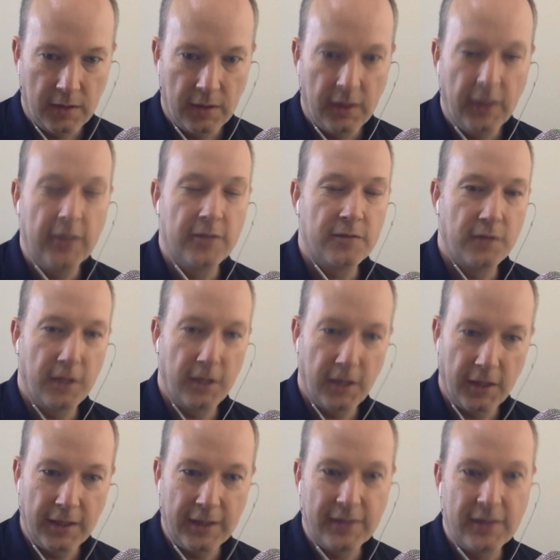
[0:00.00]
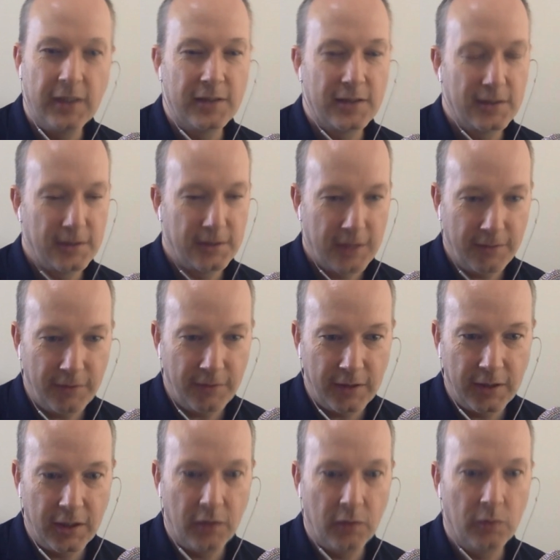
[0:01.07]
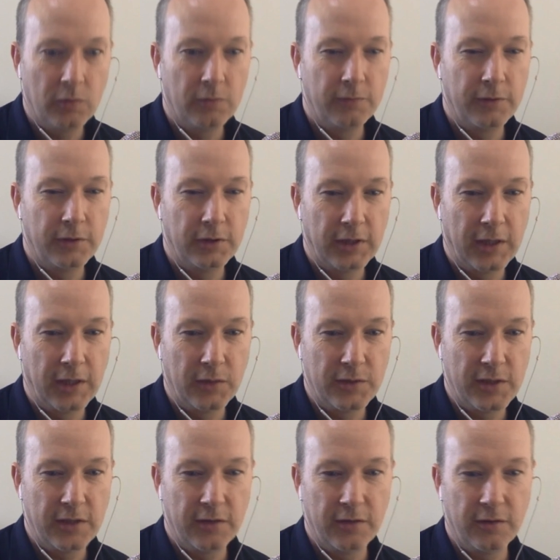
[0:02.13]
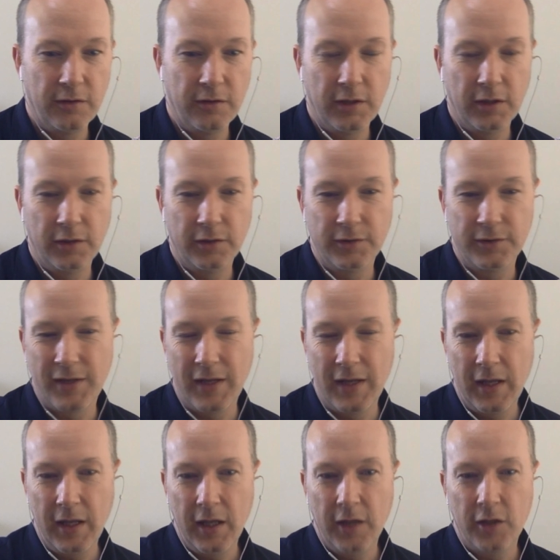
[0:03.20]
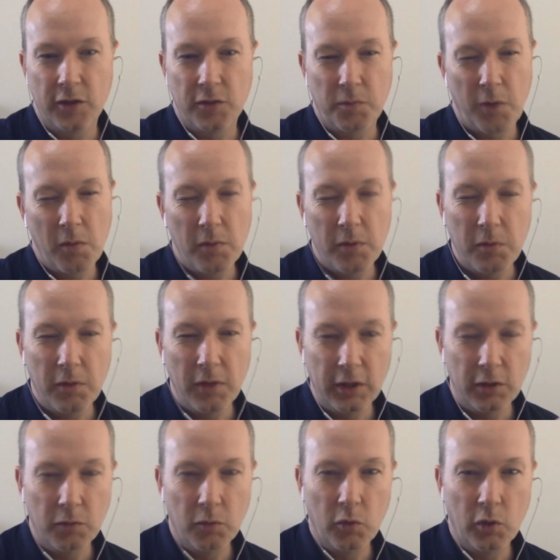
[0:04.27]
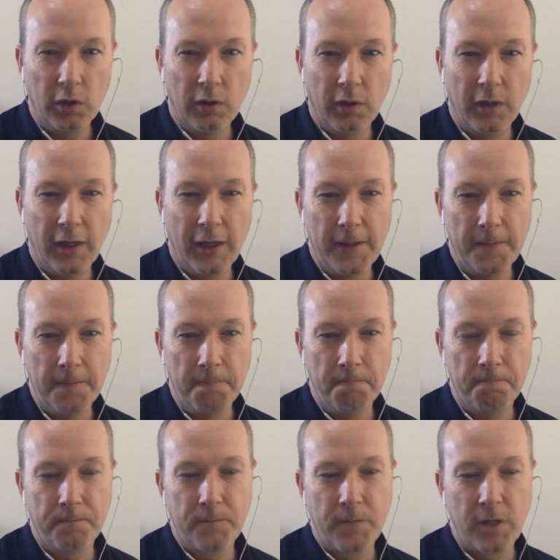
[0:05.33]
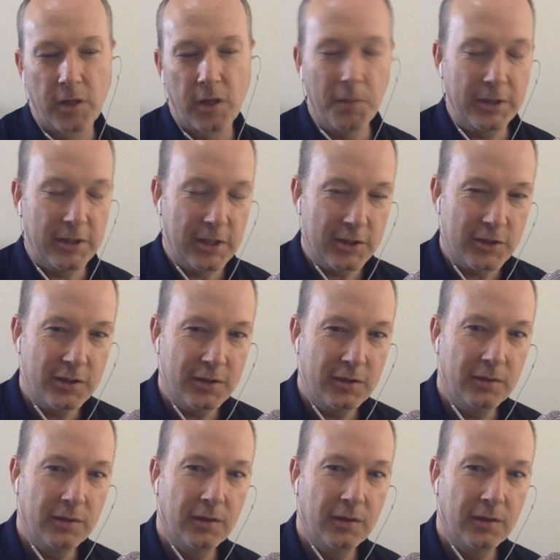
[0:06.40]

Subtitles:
It's definitely a narrower field, and I would say there's probably a little more competition.